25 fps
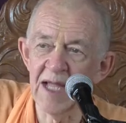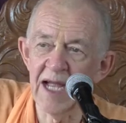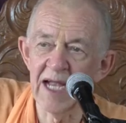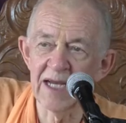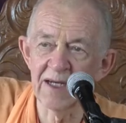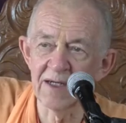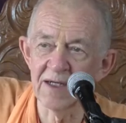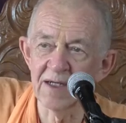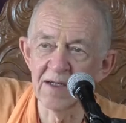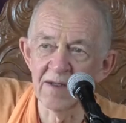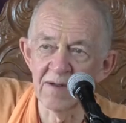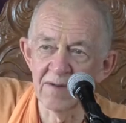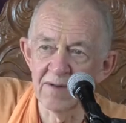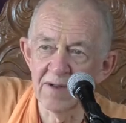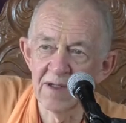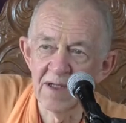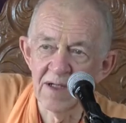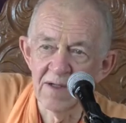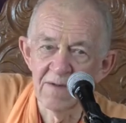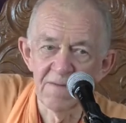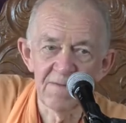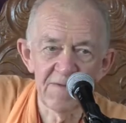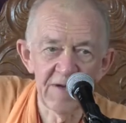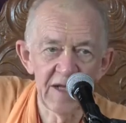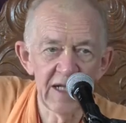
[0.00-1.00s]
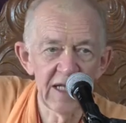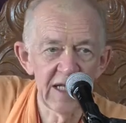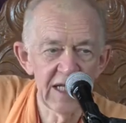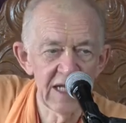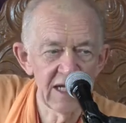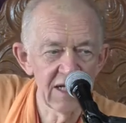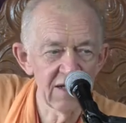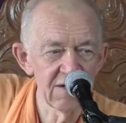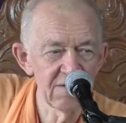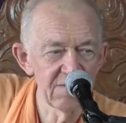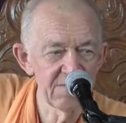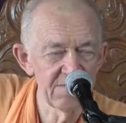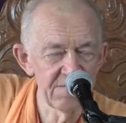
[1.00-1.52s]
that
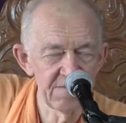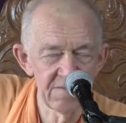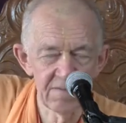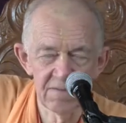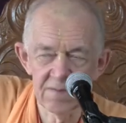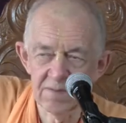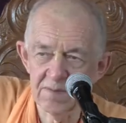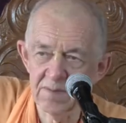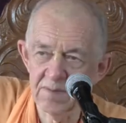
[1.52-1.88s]
feeling of